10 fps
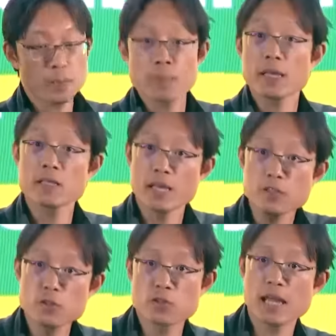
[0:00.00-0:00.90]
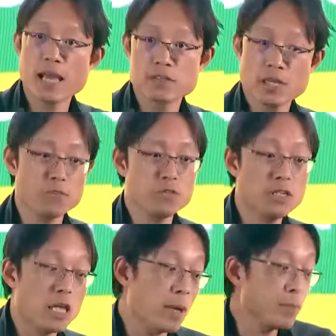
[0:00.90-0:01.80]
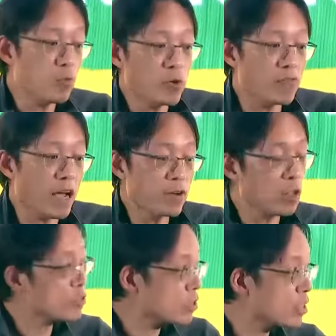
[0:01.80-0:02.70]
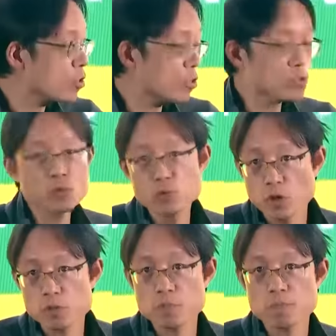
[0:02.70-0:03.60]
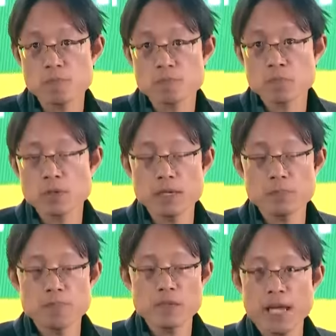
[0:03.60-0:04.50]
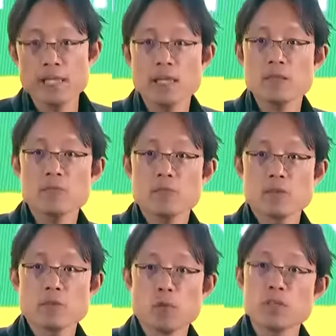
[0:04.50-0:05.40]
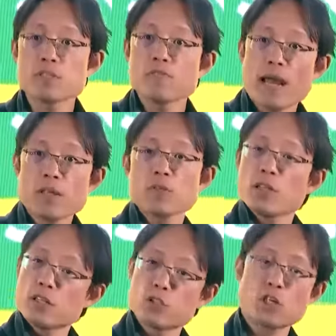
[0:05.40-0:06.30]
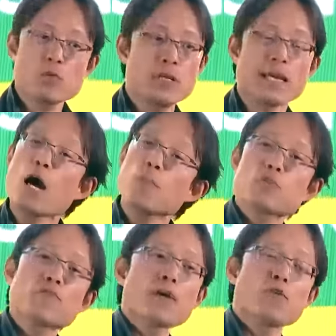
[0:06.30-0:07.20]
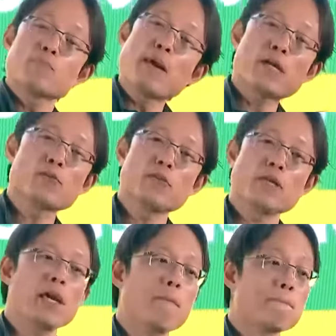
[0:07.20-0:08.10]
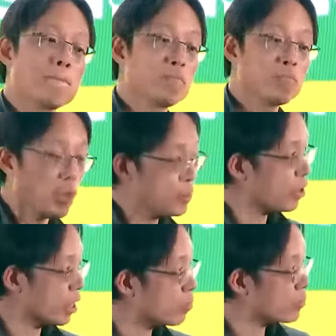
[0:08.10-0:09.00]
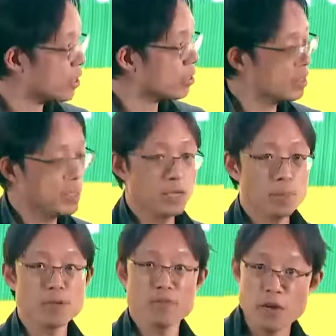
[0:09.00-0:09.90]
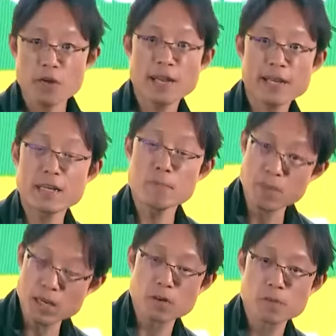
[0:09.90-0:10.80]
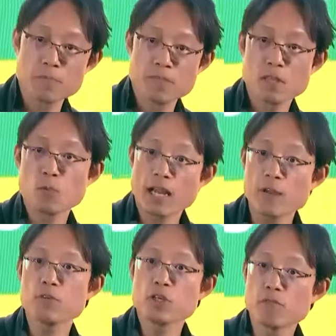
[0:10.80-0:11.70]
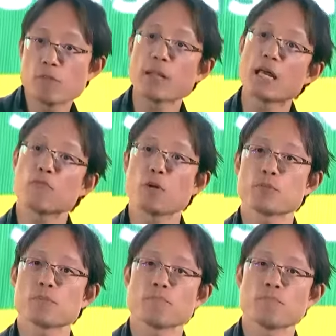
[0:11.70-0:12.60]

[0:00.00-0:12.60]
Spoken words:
paying the end user an NFT that might be worth $5 or $10, who knows? Right? And then what is the value that they're generating? How much of that goes back into the game? Probably not 100%, but very likely better than whatever you give the platforms.